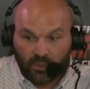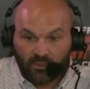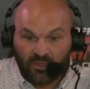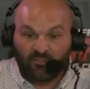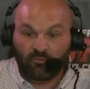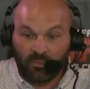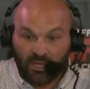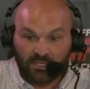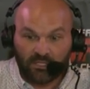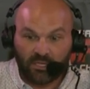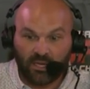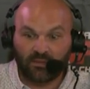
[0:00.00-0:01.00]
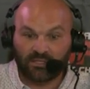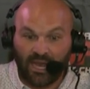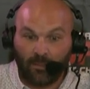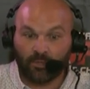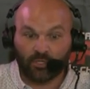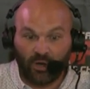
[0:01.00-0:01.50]
They've missed in the
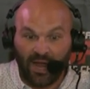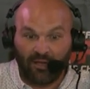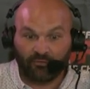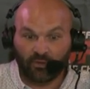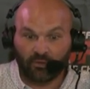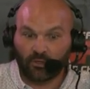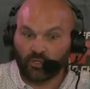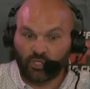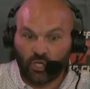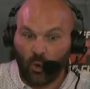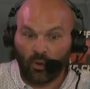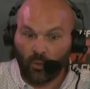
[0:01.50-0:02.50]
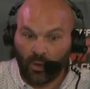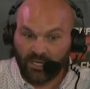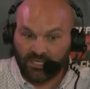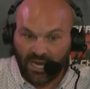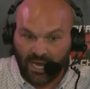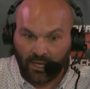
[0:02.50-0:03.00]
top of the draft. There's no other way to
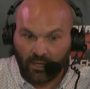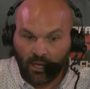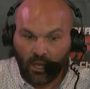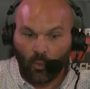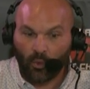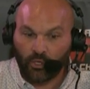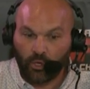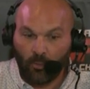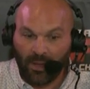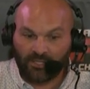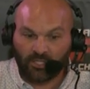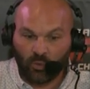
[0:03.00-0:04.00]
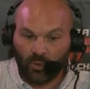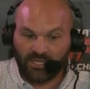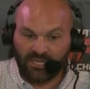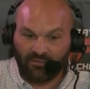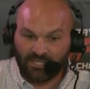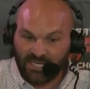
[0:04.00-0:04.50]
say it when you go back to
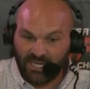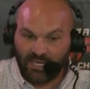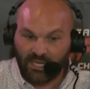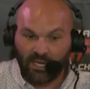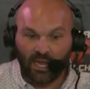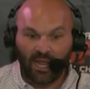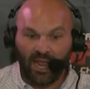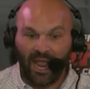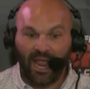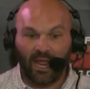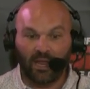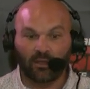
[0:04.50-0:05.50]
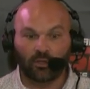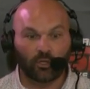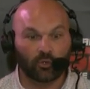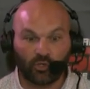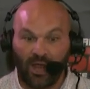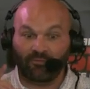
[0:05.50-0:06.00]
2017 and
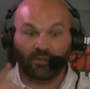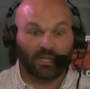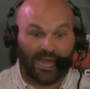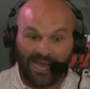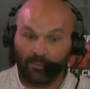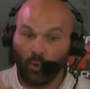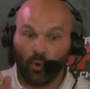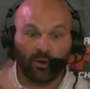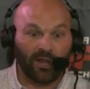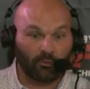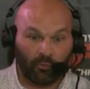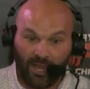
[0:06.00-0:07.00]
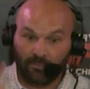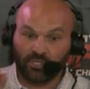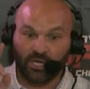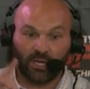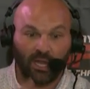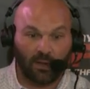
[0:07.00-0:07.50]
you draft Lattimore and
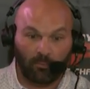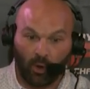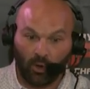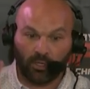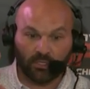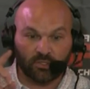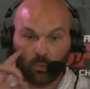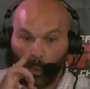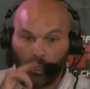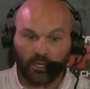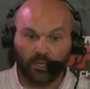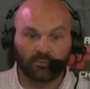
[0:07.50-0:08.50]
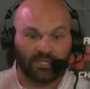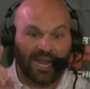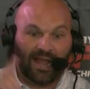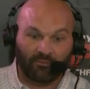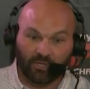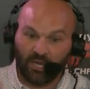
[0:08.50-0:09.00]
Ramczyk and Marcus Williams and
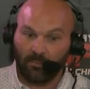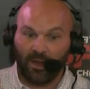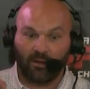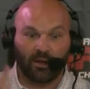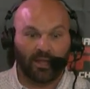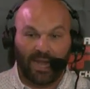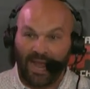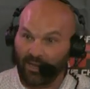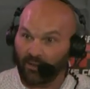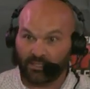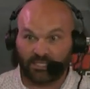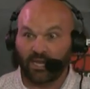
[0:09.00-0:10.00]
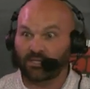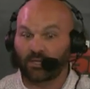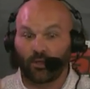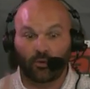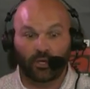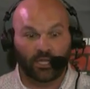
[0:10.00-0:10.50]
Alvin Kamara and Alex
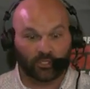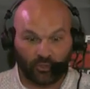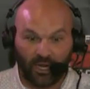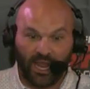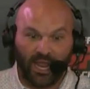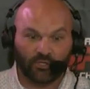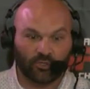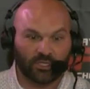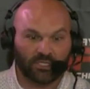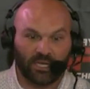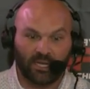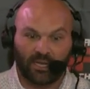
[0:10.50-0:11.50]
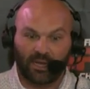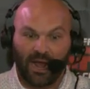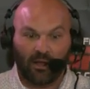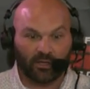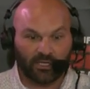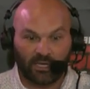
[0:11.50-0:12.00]
Anzalone and Trey Hendrickson and
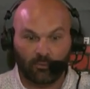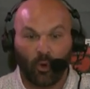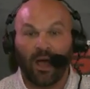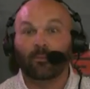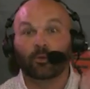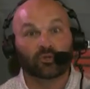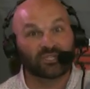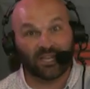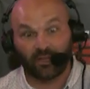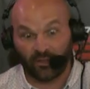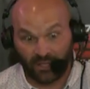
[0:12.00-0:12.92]
Al-Quadin Muhammad, who's still in the